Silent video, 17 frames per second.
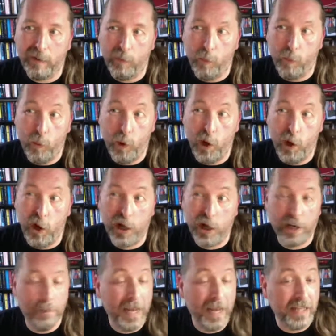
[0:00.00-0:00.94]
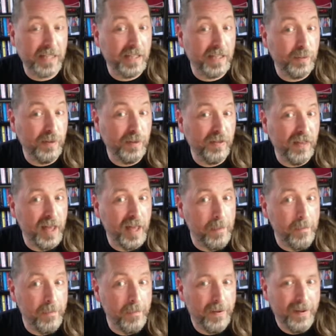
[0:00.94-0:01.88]
work better with
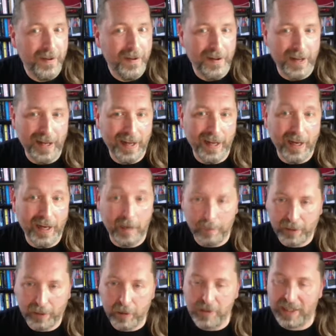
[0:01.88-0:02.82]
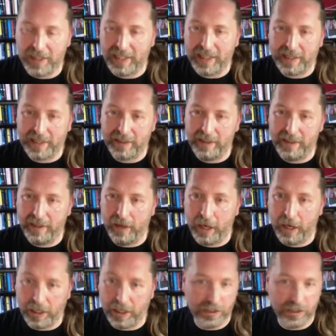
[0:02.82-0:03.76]
them, and because it doesn't,
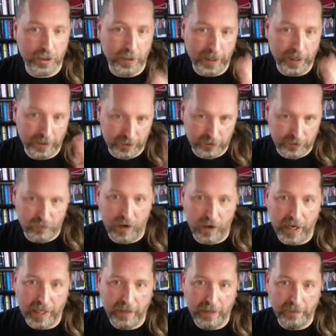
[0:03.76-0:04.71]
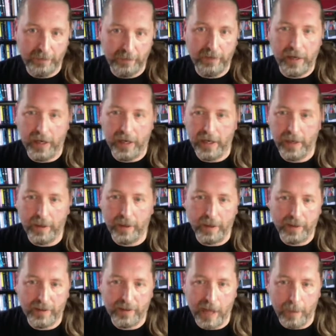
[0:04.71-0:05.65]
I can just do it straight
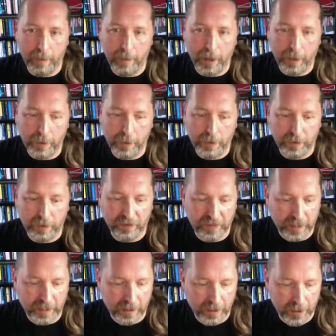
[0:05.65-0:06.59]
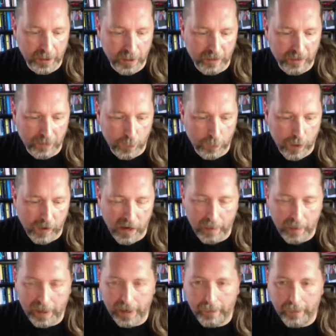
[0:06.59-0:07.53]
upload sort of thing. I don't have to worry
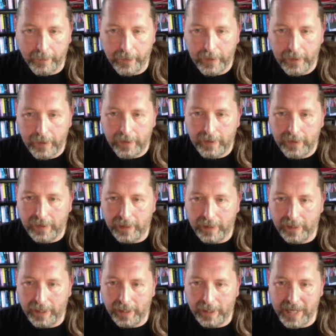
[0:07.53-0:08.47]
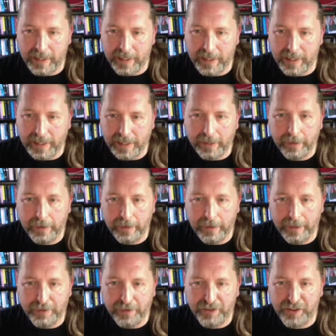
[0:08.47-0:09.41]
about editing
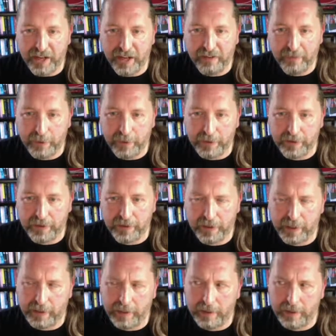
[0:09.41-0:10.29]
and stuff because I